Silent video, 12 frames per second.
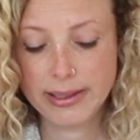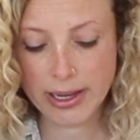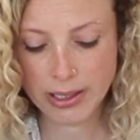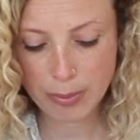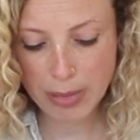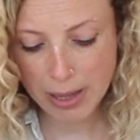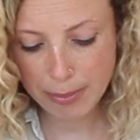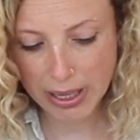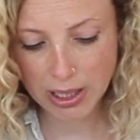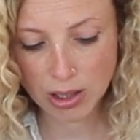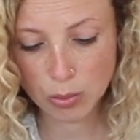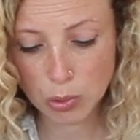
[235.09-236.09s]
sanding pad
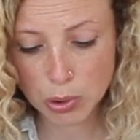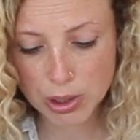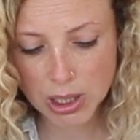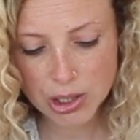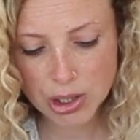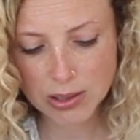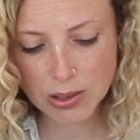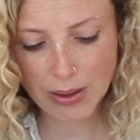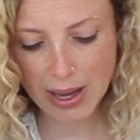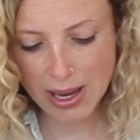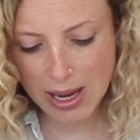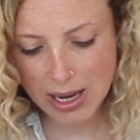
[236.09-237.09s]
back in the water just so
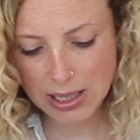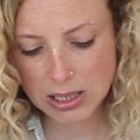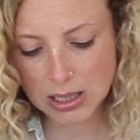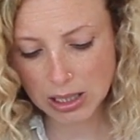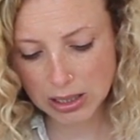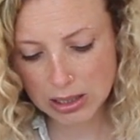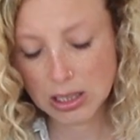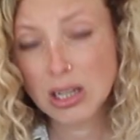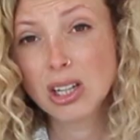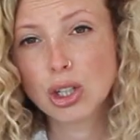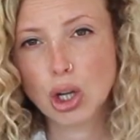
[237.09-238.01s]
that any dust